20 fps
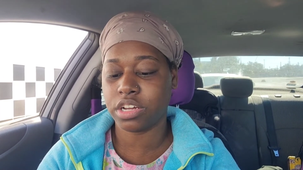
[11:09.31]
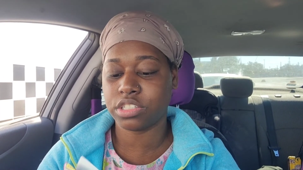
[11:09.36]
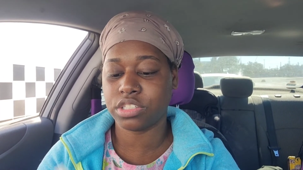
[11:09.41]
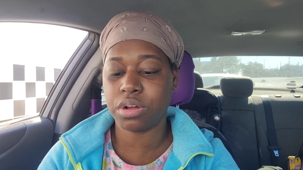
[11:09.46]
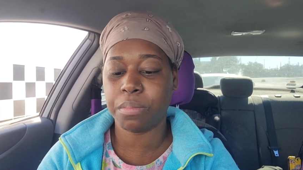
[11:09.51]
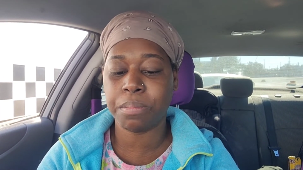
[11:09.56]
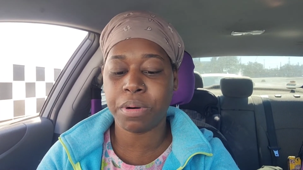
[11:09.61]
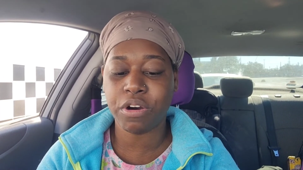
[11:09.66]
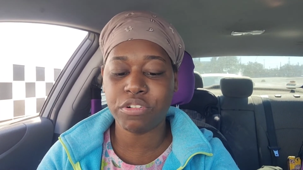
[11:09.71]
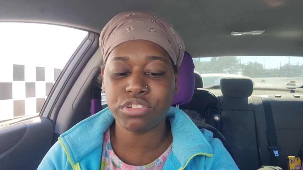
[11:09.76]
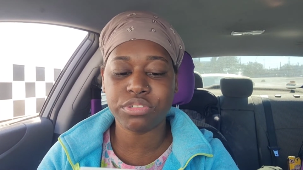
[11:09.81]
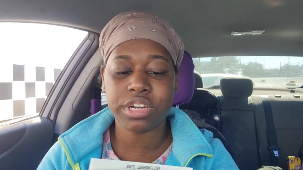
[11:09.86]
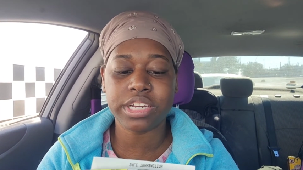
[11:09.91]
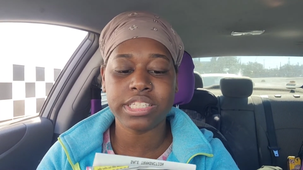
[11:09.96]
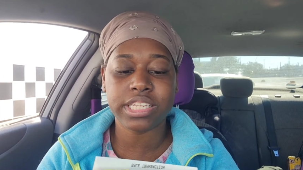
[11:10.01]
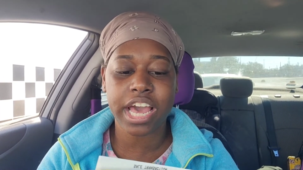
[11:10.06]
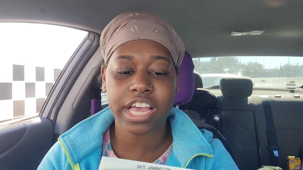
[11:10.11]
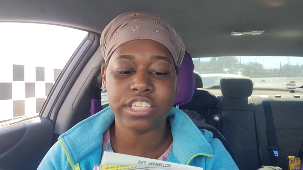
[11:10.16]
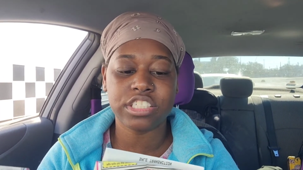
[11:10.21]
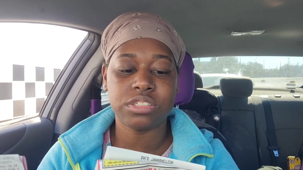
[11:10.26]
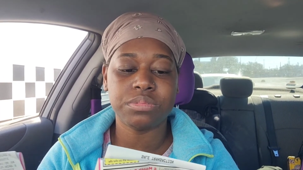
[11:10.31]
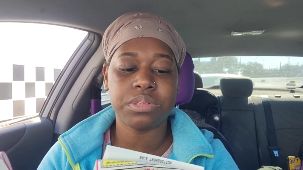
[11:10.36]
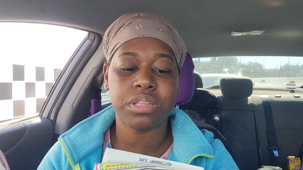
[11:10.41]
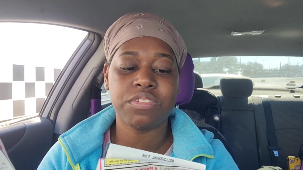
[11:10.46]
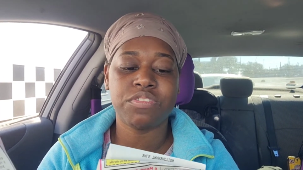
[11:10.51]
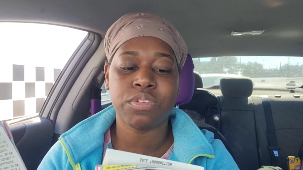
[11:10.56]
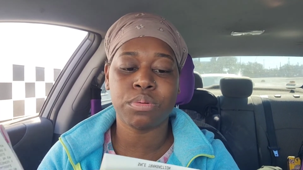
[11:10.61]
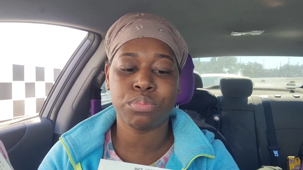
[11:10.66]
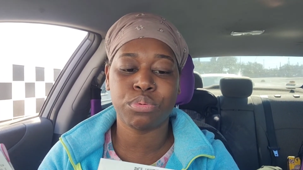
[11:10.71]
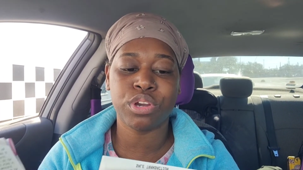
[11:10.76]
So both transactions with the
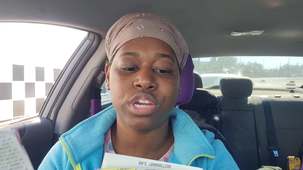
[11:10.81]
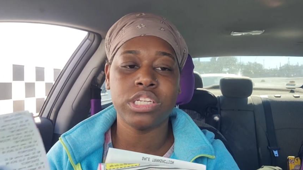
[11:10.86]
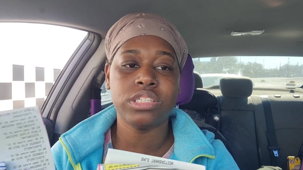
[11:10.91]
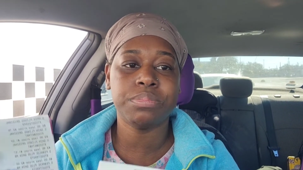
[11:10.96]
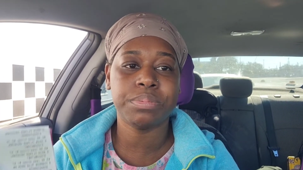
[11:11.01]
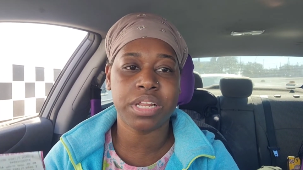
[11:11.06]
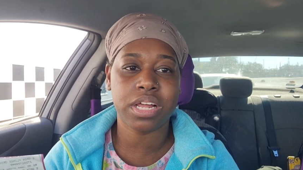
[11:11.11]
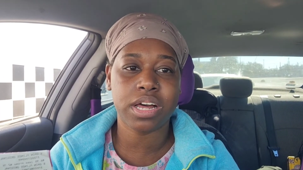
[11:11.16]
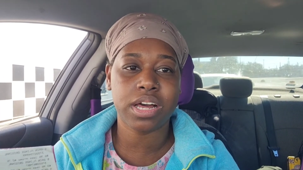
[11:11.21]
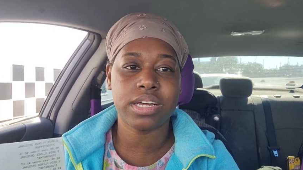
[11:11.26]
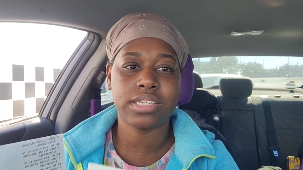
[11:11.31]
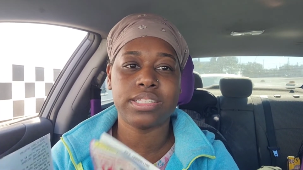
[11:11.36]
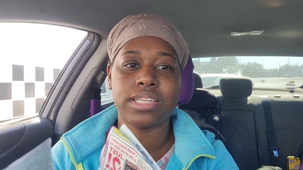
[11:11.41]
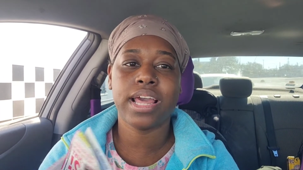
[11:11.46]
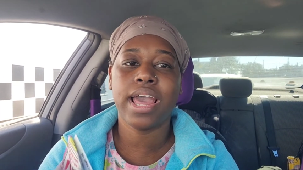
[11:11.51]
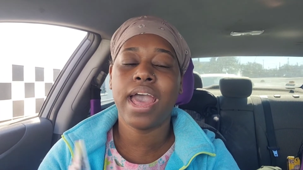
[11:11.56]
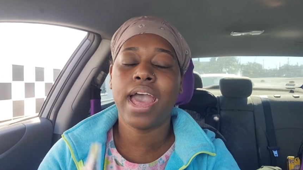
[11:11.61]
Febreze plugs,